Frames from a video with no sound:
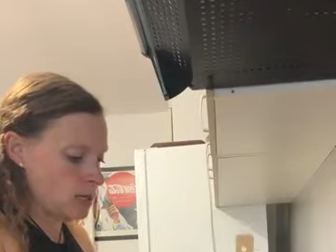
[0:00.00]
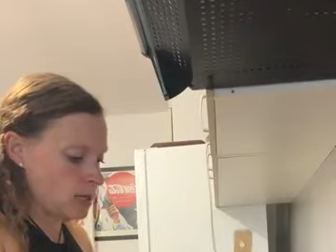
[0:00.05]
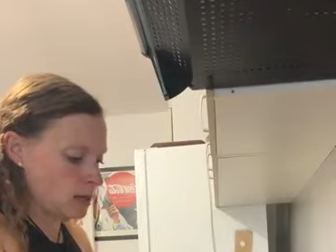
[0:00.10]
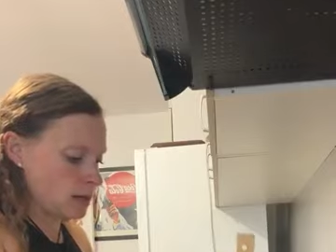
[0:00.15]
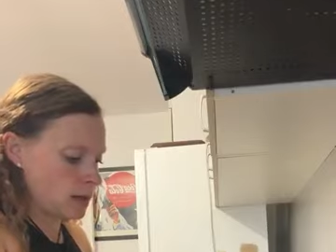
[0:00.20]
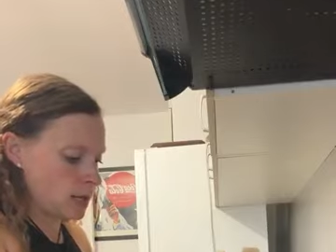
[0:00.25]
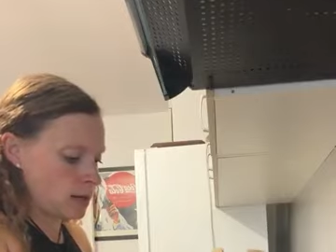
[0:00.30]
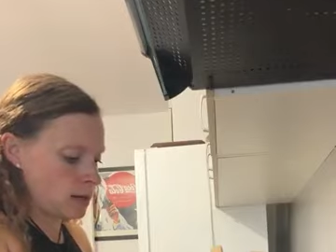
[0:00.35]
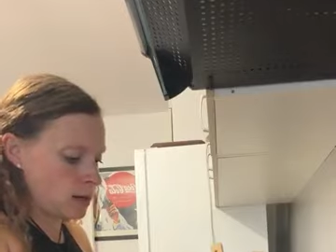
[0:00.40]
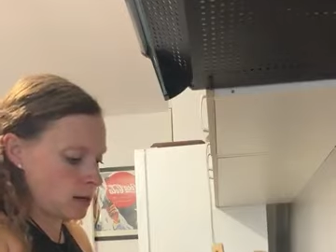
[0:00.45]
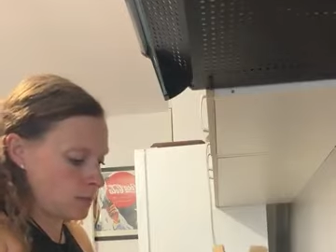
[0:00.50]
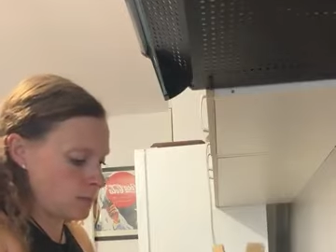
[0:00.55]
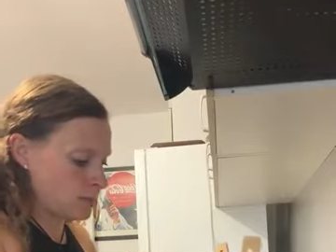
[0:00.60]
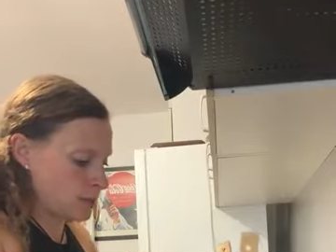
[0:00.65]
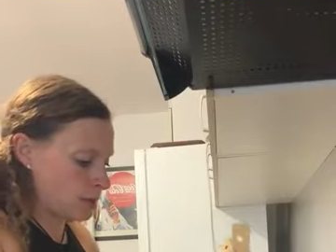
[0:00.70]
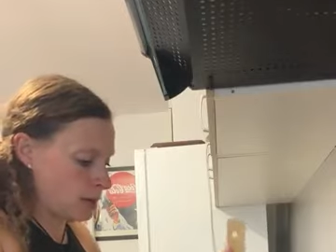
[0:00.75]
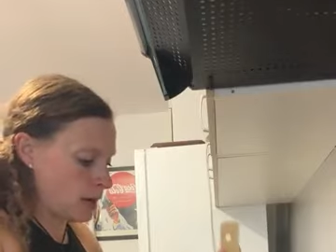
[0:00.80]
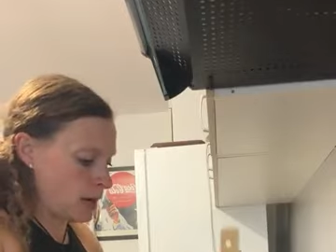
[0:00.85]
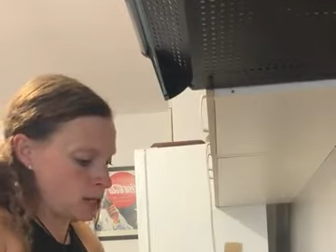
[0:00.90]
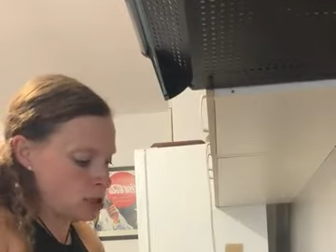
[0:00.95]
to eating later.
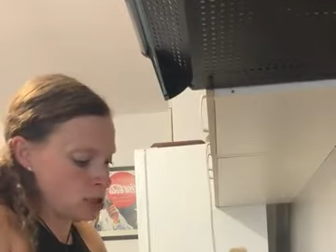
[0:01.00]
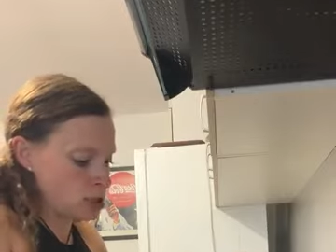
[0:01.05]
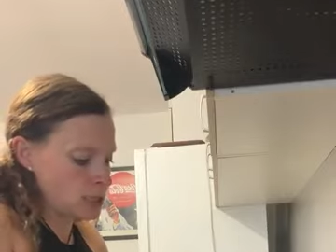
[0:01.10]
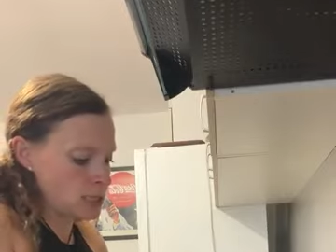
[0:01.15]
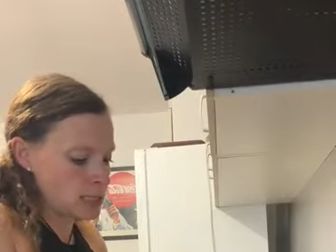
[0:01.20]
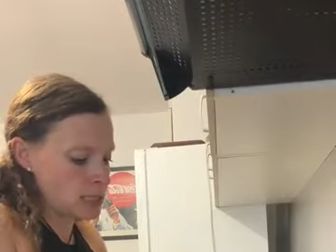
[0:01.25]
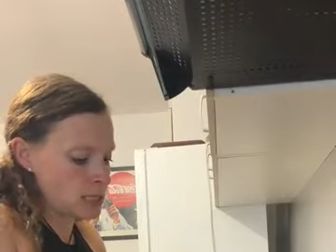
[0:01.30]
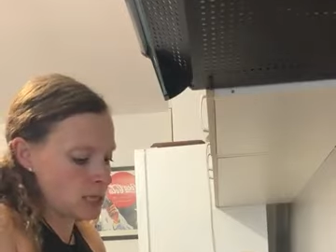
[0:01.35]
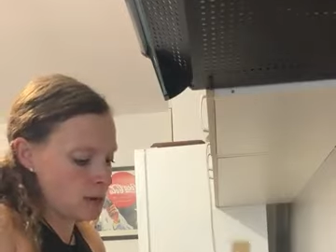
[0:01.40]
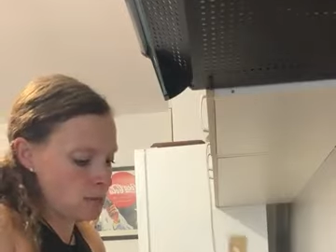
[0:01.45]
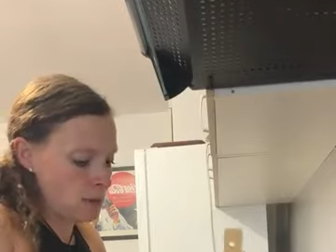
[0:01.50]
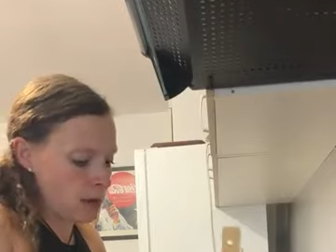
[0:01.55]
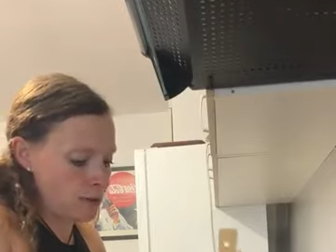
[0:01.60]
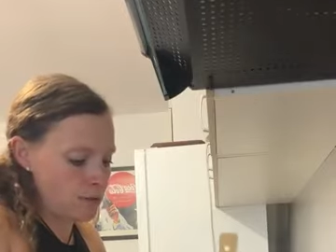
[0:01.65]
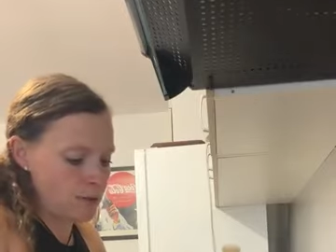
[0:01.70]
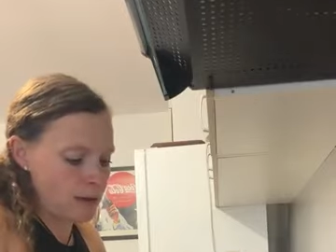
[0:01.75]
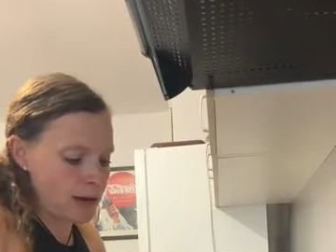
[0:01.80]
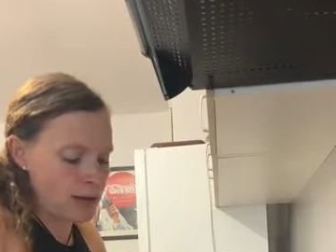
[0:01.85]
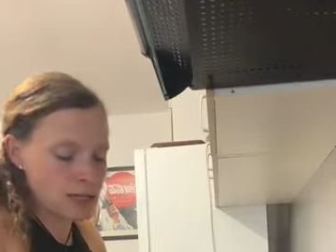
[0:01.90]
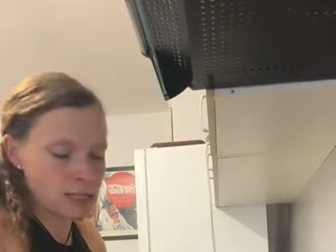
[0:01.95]
I just extend
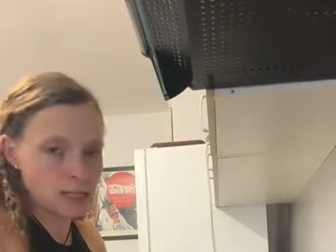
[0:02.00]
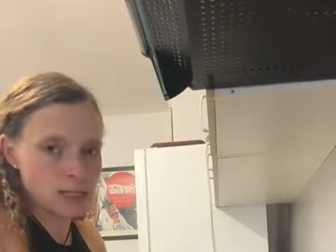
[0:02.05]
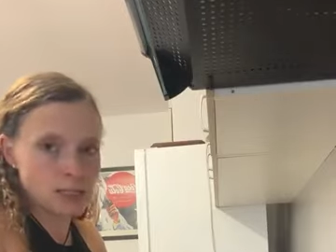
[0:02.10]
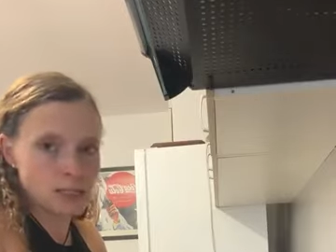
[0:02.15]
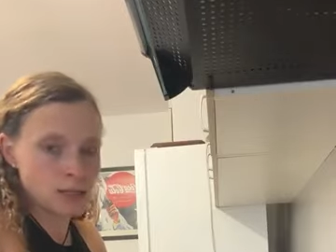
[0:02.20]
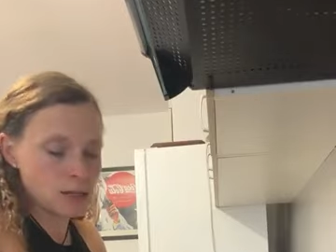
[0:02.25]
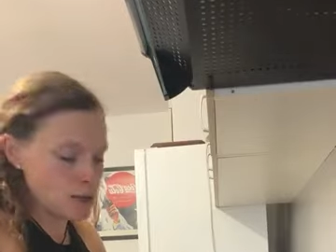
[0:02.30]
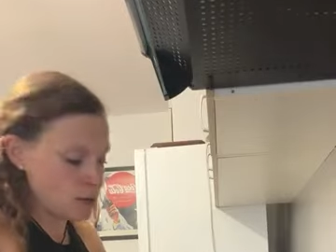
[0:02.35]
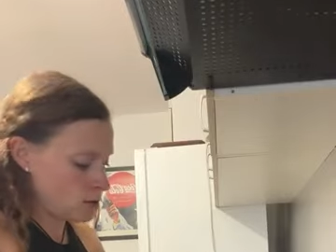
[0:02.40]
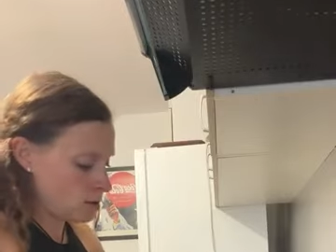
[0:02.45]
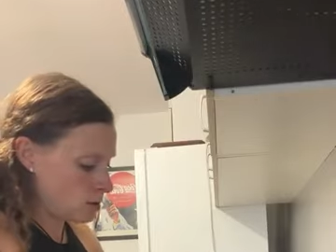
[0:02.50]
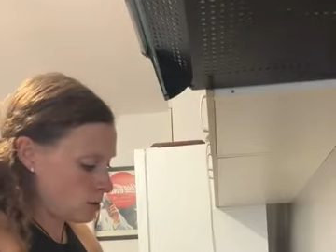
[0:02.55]
my fast